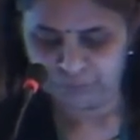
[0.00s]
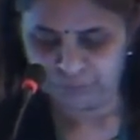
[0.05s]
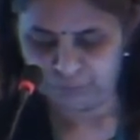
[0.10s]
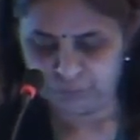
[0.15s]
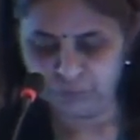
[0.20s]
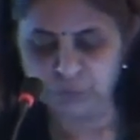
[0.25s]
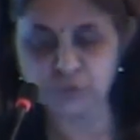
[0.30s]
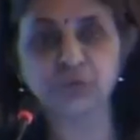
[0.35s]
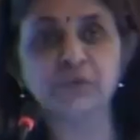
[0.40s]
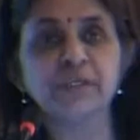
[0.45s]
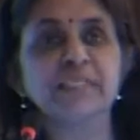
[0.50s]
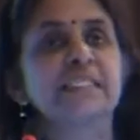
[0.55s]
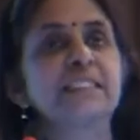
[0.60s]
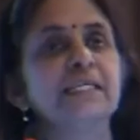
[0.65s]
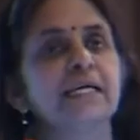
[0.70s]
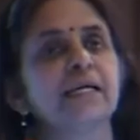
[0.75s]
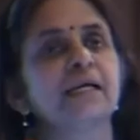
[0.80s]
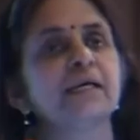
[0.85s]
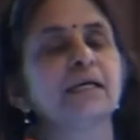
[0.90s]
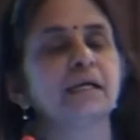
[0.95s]

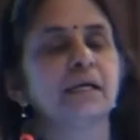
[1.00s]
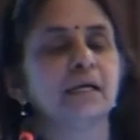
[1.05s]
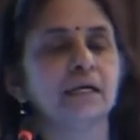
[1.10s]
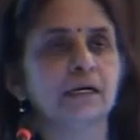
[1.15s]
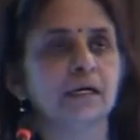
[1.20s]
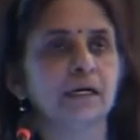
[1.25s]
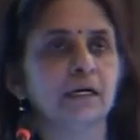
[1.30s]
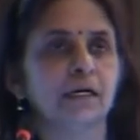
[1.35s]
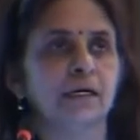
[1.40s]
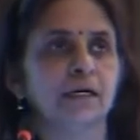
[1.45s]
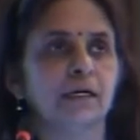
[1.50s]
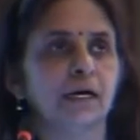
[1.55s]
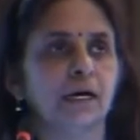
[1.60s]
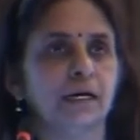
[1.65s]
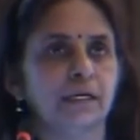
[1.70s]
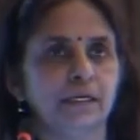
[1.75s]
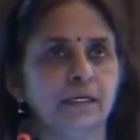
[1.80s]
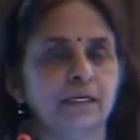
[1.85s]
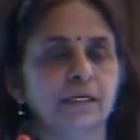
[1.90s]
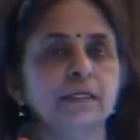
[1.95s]
futuristic
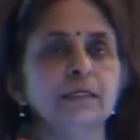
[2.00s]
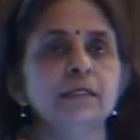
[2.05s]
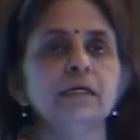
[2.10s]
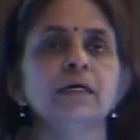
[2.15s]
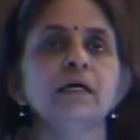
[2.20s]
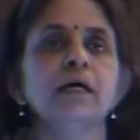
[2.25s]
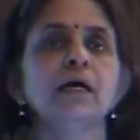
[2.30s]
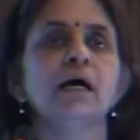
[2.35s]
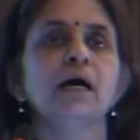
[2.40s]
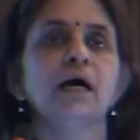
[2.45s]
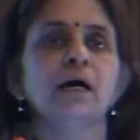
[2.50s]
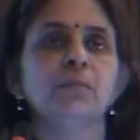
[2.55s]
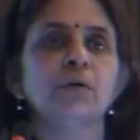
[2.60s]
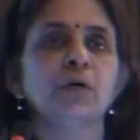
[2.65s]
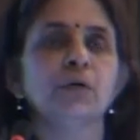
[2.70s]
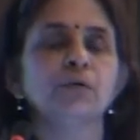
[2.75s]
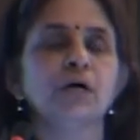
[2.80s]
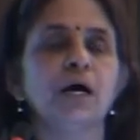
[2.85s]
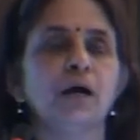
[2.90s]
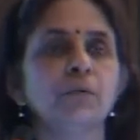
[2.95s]
idea
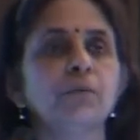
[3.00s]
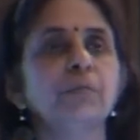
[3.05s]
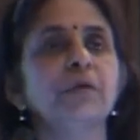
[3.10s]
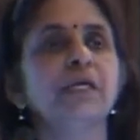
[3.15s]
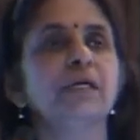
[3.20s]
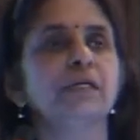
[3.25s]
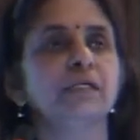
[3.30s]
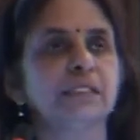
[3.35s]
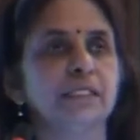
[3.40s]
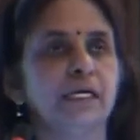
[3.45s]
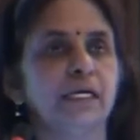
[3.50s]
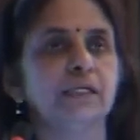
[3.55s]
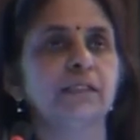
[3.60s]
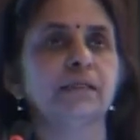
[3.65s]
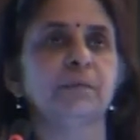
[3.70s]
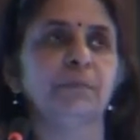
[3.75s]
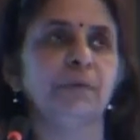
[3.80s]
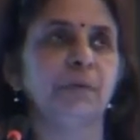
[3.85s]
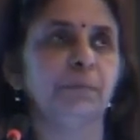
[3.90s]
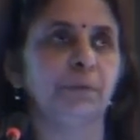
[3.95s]
about how we can take
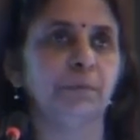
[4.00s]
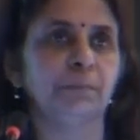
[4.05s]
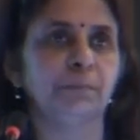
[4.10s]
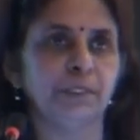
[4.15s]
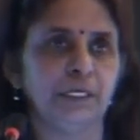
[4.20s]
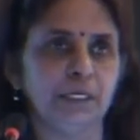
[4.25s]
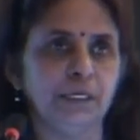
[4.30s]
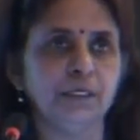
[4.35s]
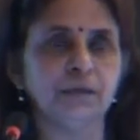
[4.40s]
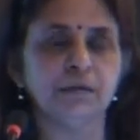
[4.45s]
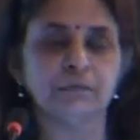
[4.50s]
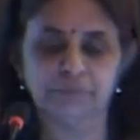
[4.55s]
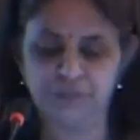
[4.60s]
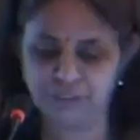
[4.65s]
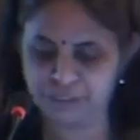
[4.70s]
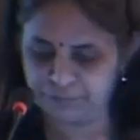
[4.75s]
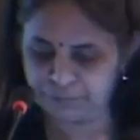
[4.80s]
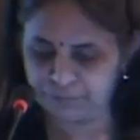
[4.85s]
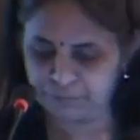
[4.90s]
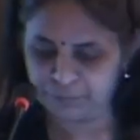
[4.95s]
the PPP,
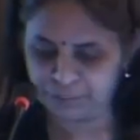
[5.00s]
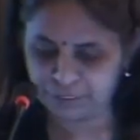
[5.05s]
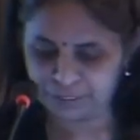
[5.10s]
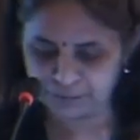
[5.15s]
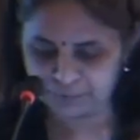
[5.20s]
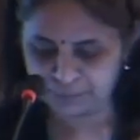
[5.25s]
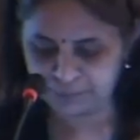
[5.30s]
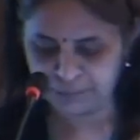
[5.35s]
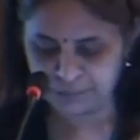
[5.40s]
which everybody has been